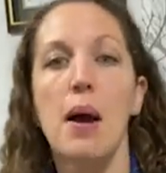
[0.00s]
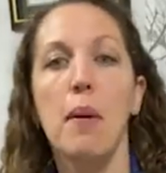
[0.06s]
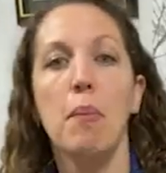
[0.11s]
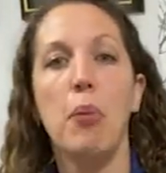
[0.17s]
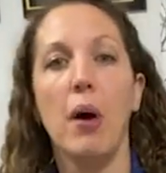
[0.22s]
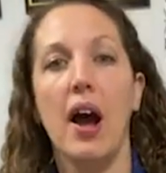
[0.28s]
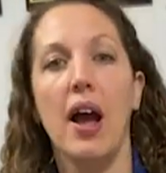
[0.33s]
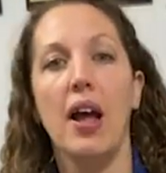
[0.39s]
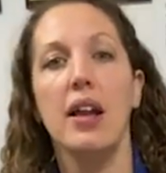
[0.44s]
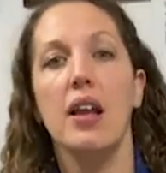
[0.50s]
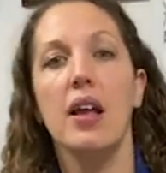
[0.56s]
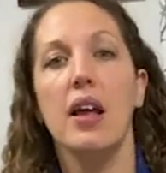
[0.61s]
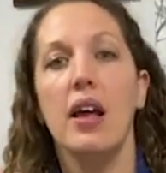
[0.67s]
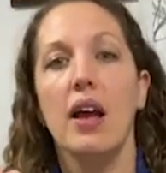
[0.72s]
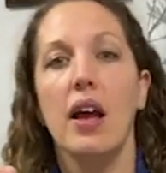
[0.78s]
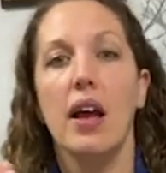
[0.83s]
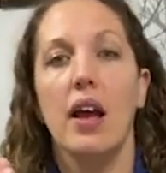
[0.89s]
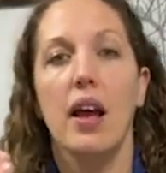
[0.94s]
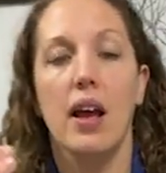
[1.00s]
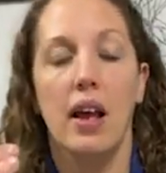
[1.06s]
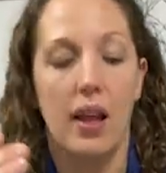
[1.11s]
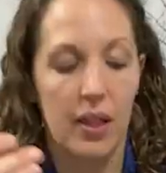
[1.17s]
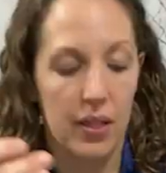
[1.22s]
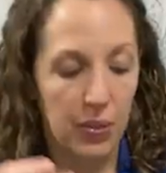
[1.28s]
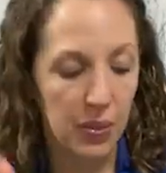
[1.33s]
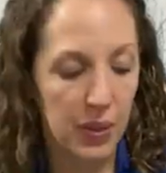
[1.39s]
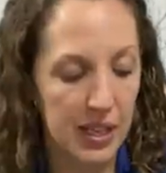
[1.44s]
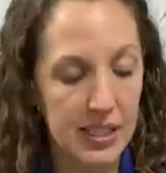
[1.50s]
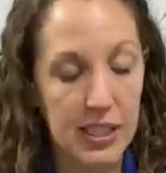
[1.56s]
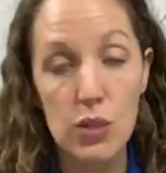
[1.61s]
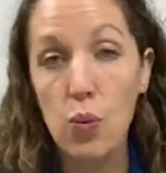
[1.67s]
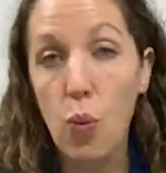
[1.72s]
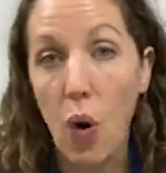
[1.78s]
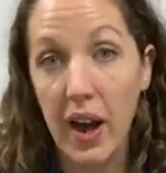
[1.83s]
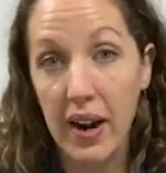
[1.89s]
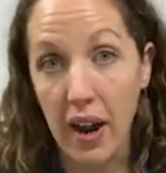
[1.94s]
But this is
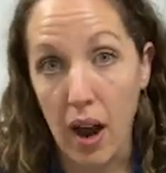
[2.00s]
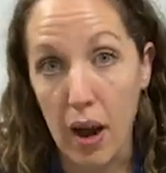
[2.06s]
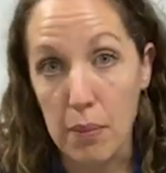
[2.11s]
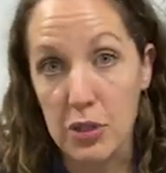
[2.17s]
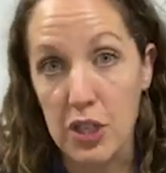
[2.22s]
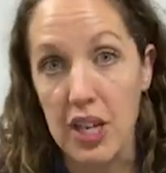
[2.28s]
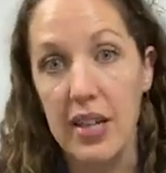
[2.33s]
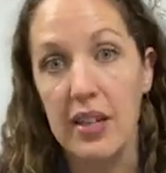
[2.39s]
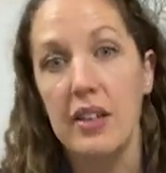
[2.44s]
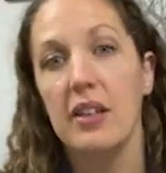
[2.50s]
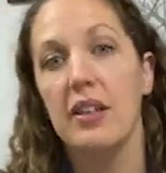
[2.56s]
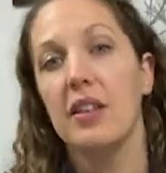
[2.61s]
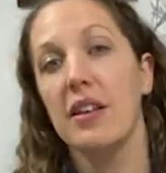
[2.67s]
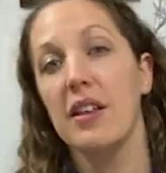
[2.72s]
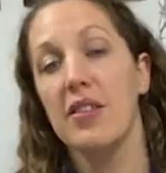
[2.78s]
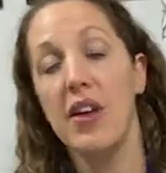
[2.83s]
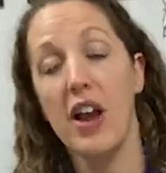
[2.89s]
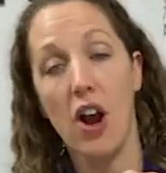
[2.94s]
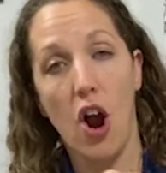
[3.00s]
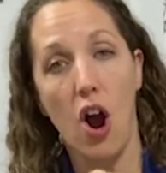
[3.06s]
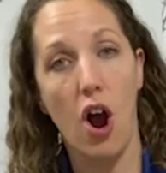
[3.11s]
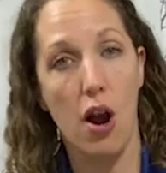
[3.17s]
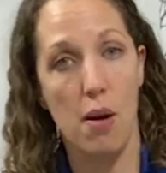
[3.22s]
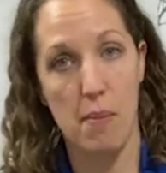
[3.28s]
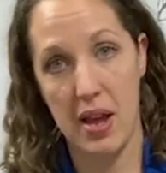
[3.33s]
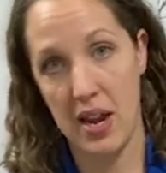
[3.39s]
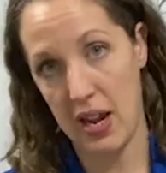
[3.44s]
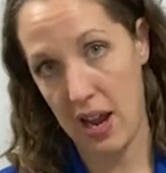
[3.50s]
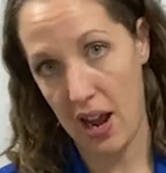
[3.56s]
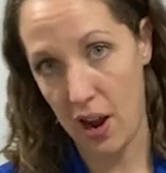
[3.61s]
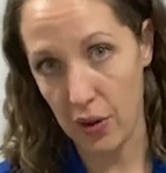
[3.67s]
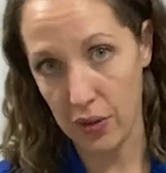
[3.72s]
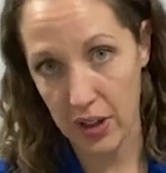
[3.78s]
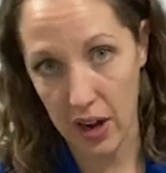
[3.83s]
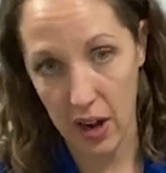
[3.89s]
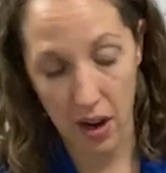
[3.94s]
one option. There are many
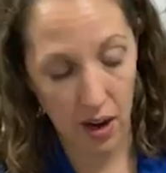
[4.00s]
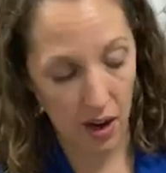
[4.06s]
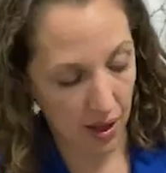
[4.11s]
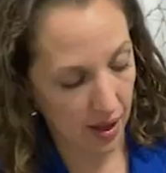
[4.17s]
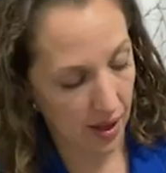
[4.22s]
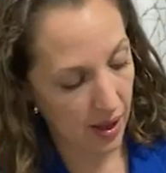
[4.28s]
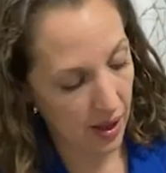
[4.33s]
out there.